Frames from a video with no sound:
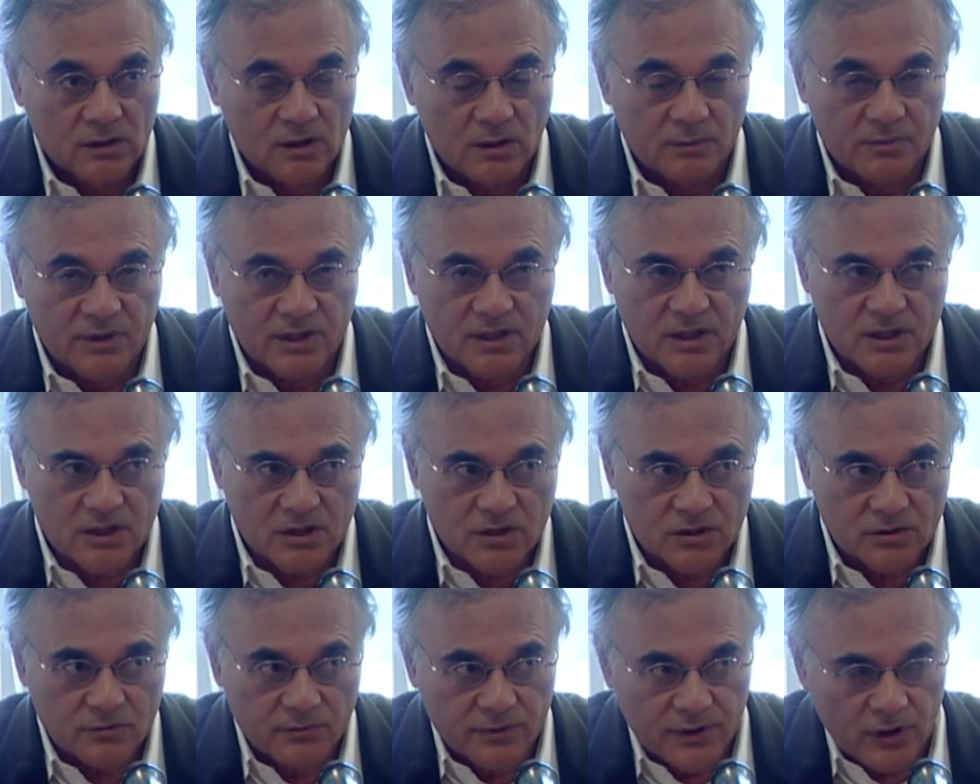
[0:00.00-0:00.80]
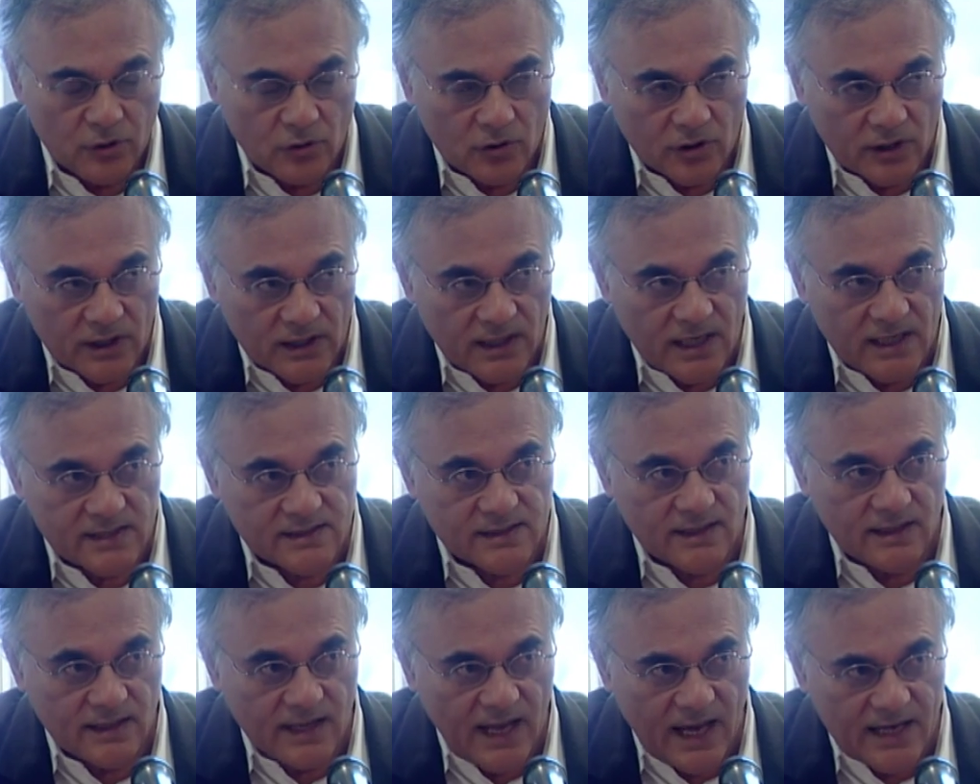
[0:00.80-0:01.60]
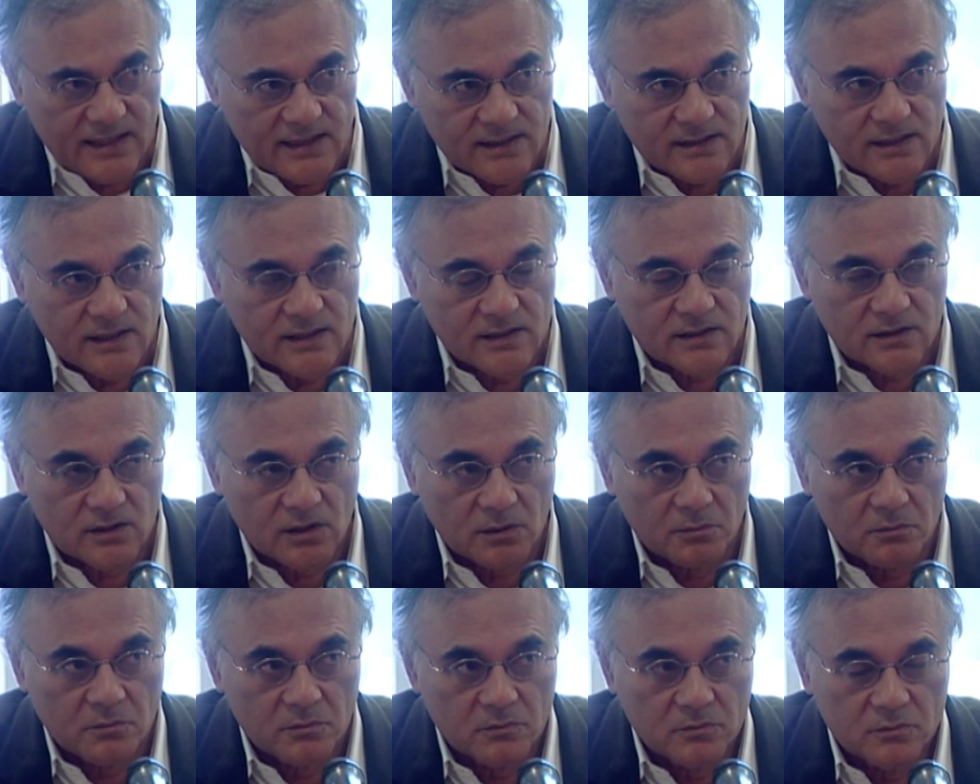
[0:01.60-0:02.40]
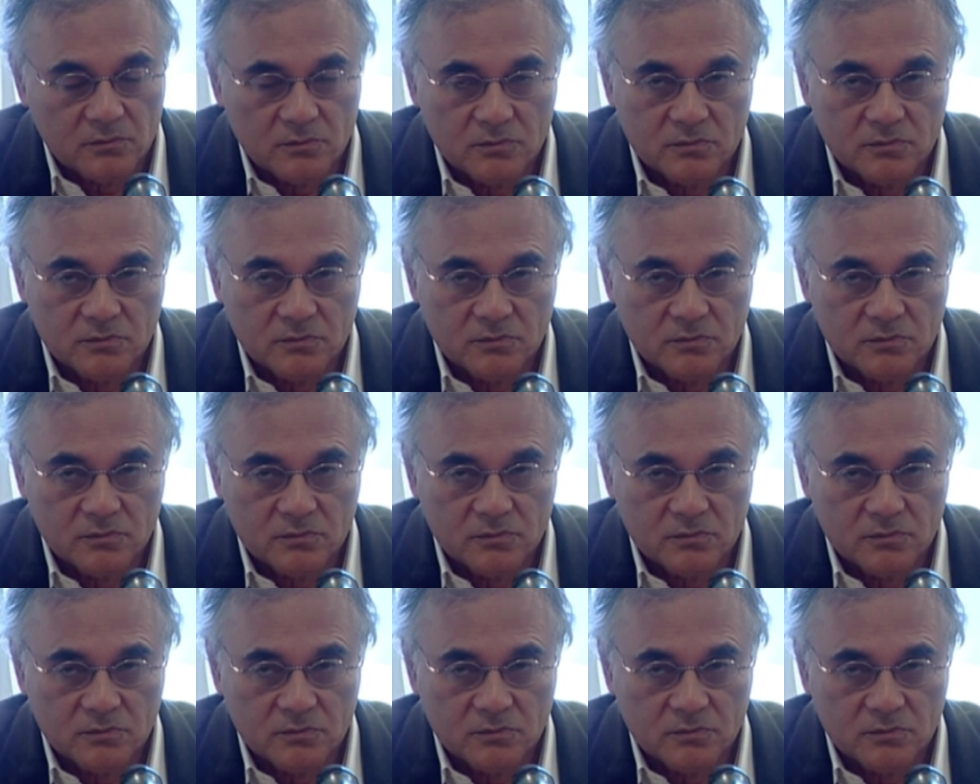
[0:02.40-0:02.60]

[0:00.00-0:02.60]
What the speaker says: The British reorganized the land system